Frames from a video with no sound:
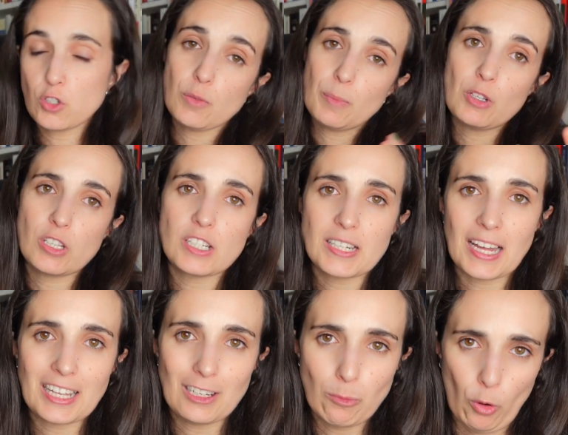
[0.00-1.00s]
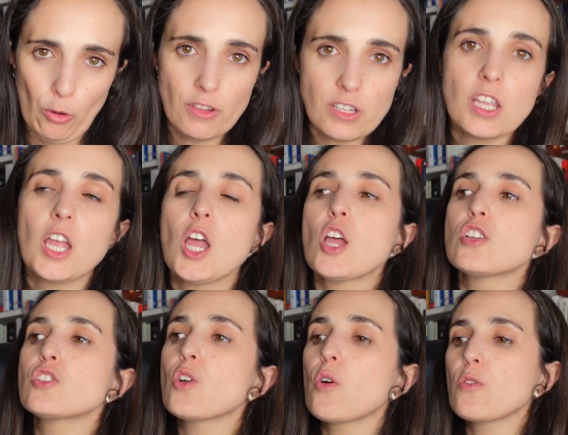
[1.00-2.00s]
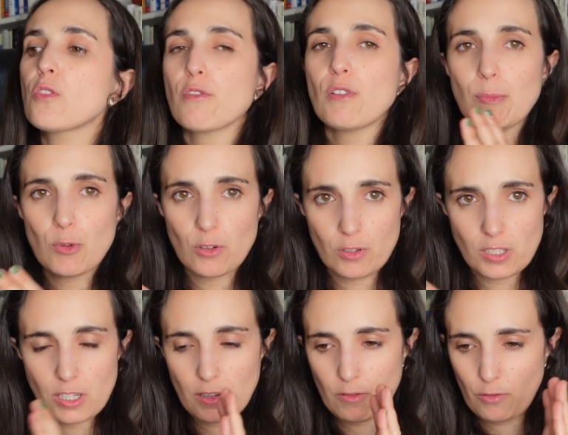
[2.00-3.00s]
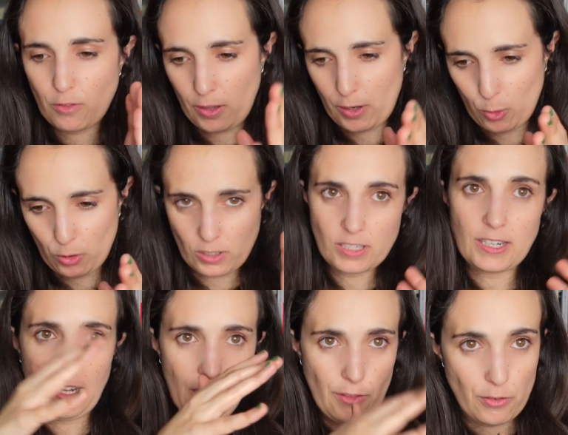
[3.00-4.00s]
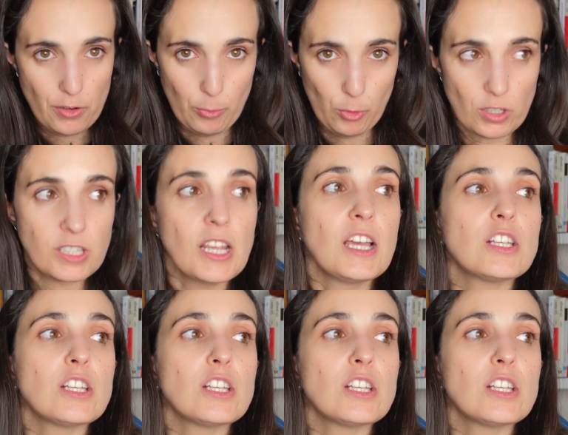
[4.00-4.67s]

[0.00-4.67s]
because it's 9 months, so 3 months, 3 months, and 3 months.